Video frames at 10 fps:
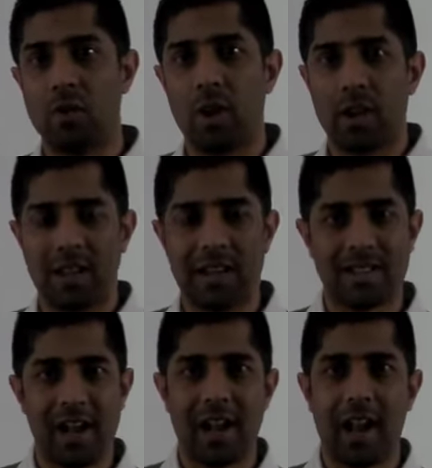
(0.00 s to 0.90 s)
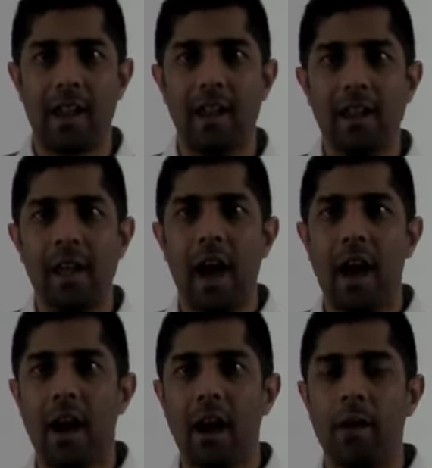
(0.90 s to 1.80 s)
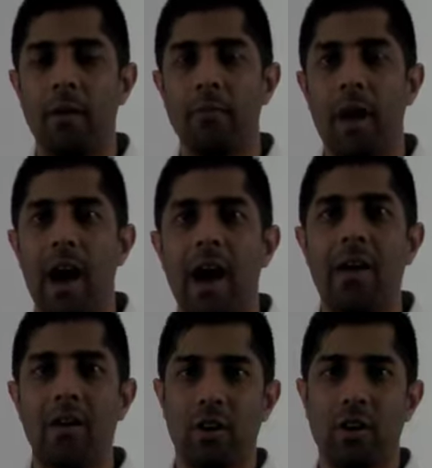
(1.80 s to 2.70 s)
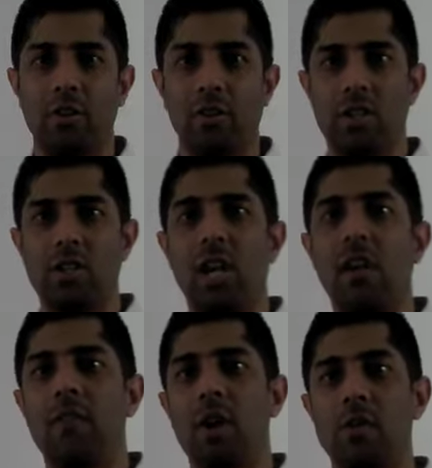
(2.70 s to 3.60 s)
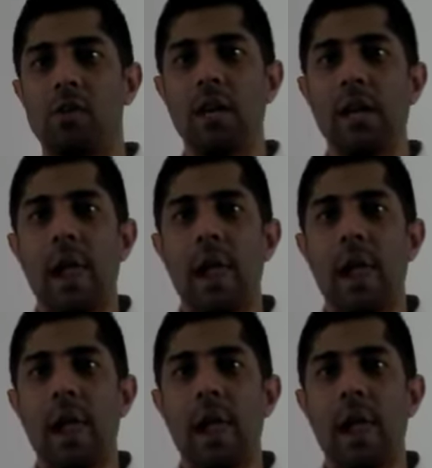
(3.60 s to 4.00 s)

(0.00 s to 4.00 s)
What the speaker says: and worked out exactly how you're going to achieve those.